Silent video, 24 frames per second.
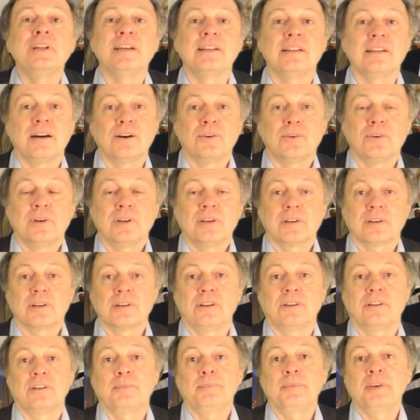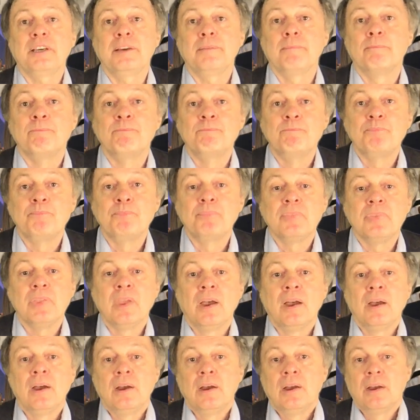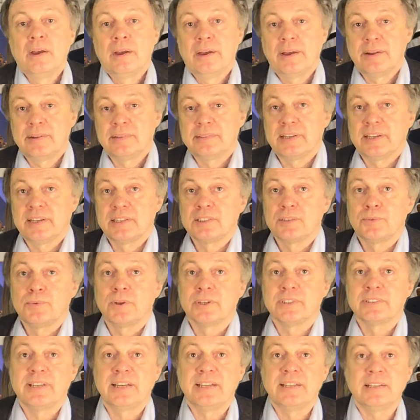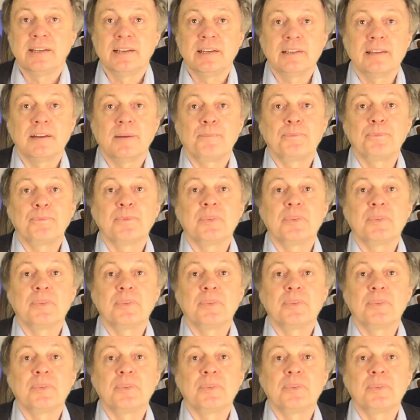in our economy, and that's what they did.